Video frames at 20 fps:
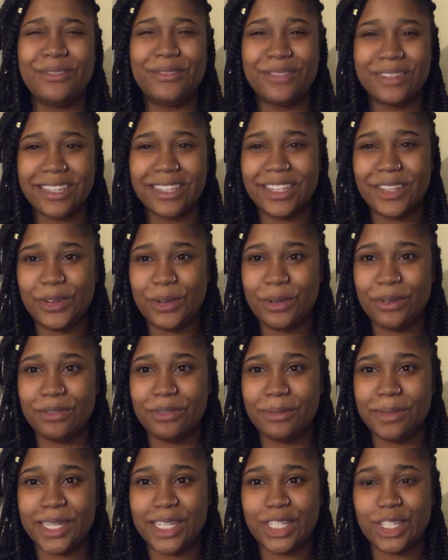really cool
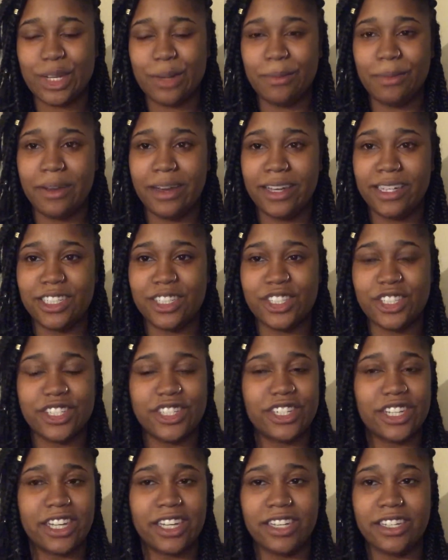for me to jump on and
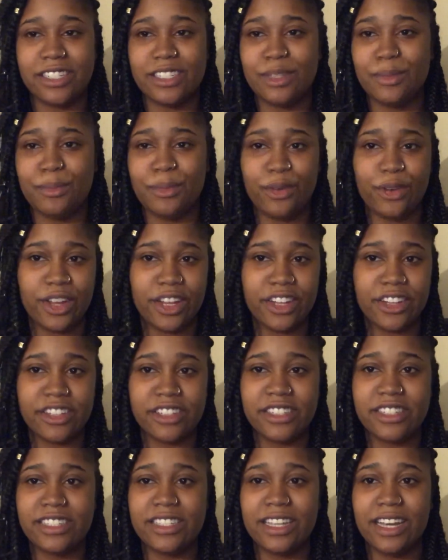just share some
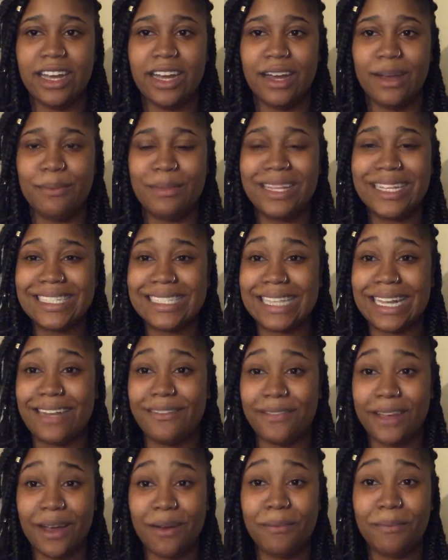pointers, things that
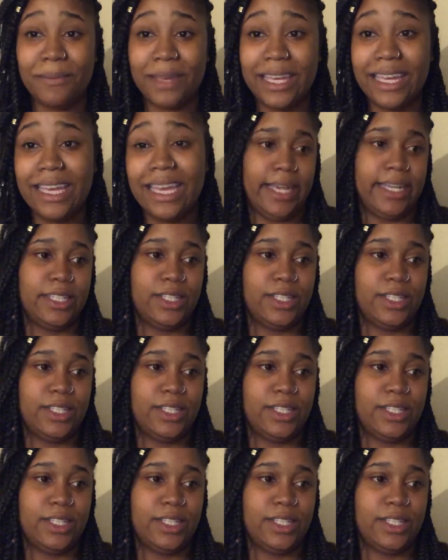have helped me.